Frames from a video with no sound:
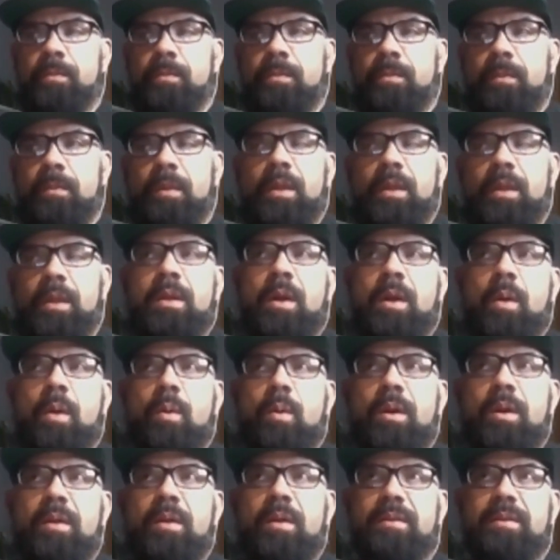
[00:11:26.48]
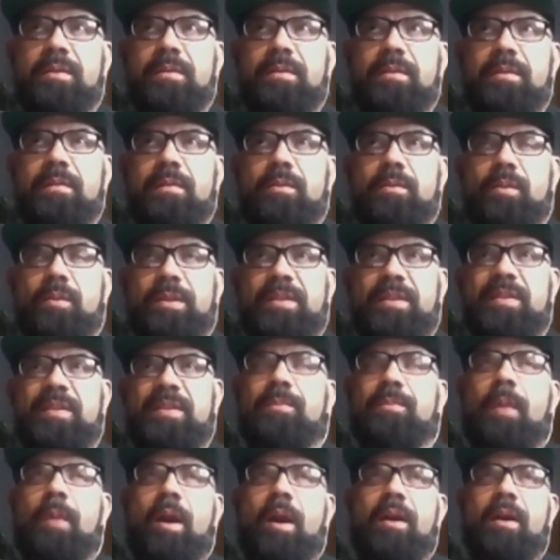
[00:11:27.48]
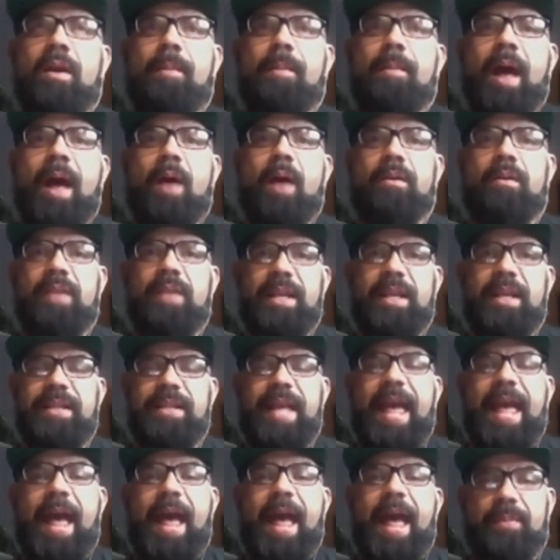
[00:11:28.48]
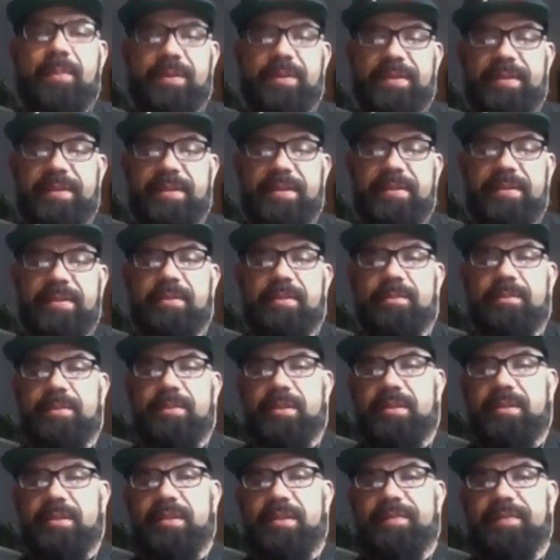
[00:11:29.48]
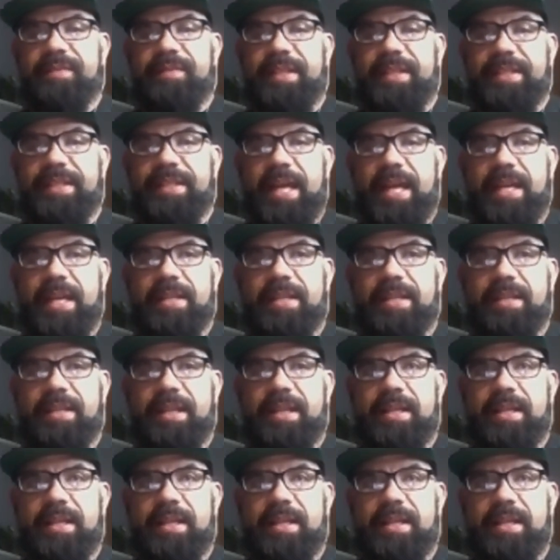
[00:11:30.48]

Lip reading: what's smart about like the Apple systems and stuff like that is that